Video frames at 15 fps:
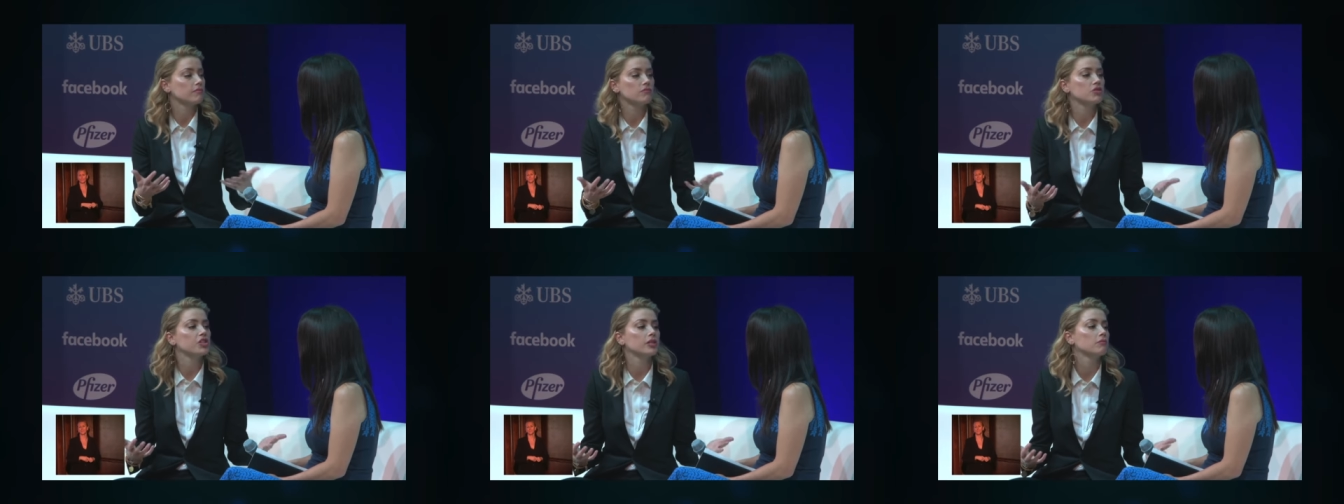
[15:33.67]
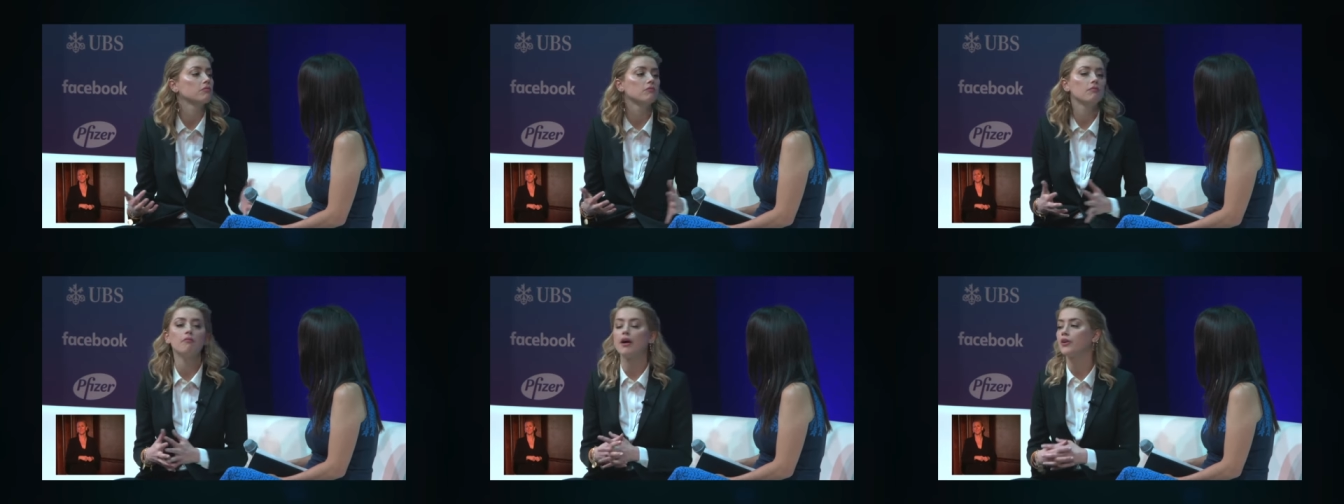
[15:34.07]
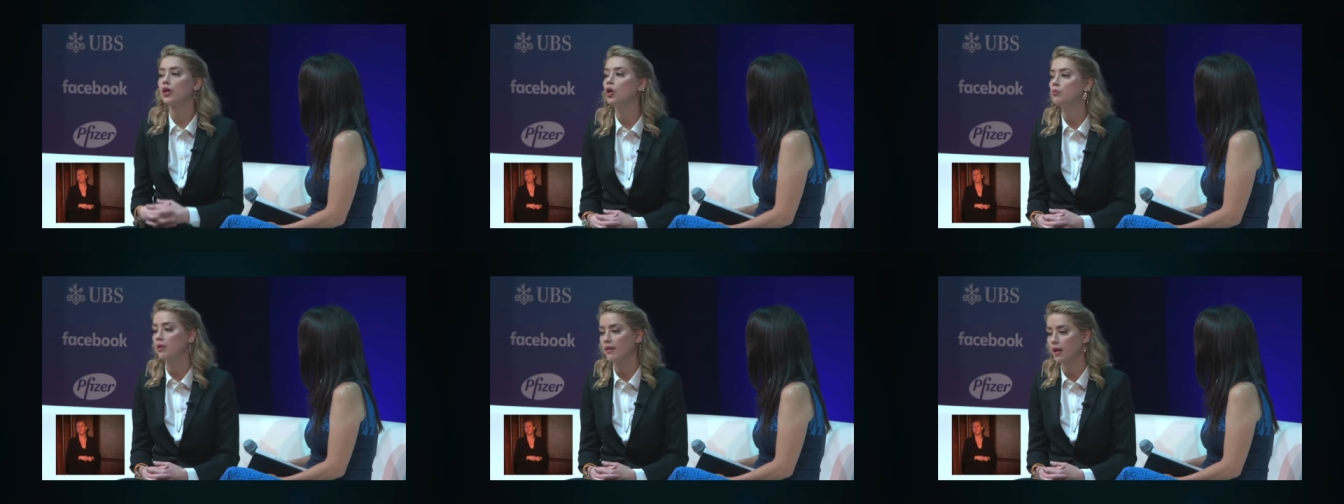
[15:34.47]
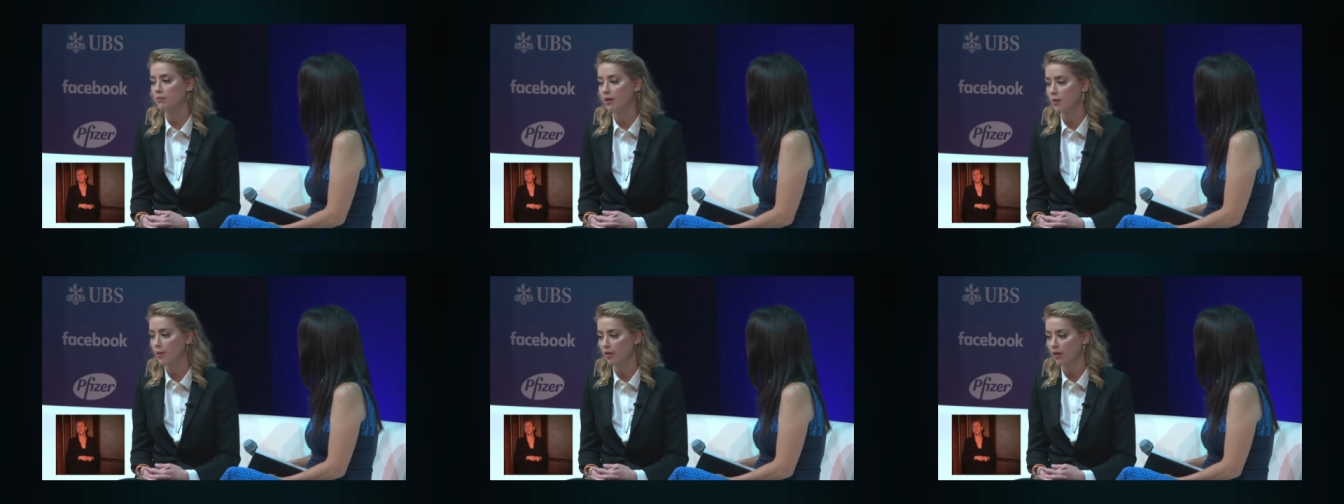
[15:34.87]
sheer minor hope that they can make a
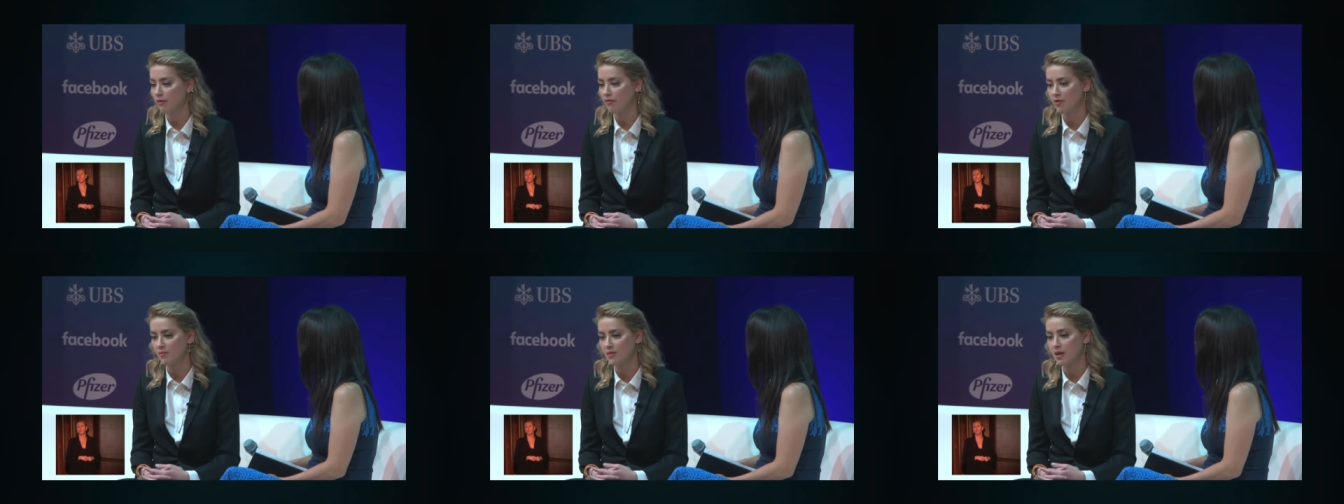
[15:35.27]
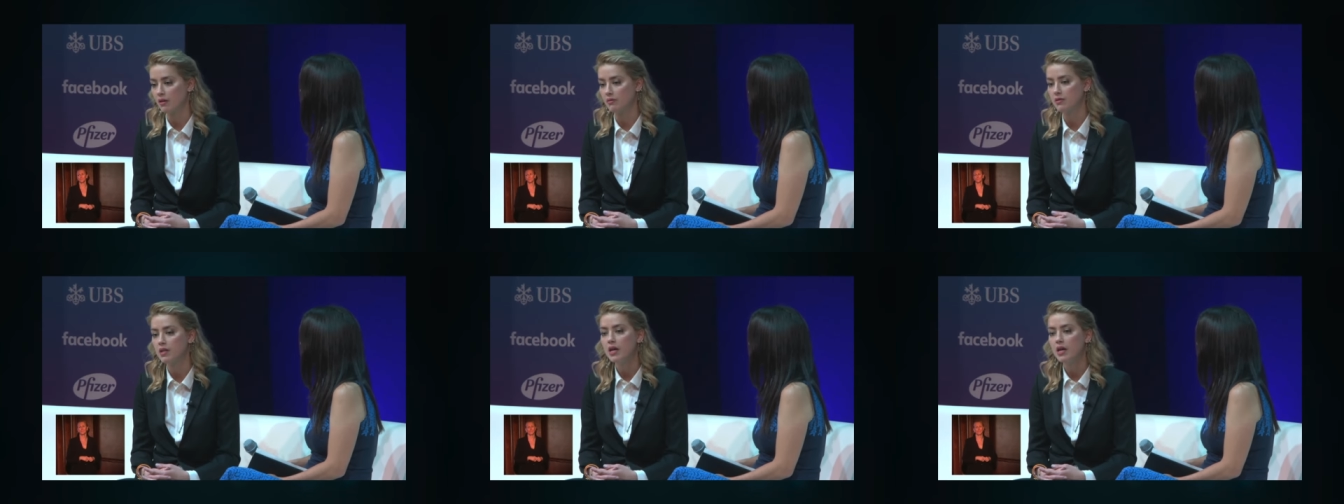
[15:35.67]
better life for themselves.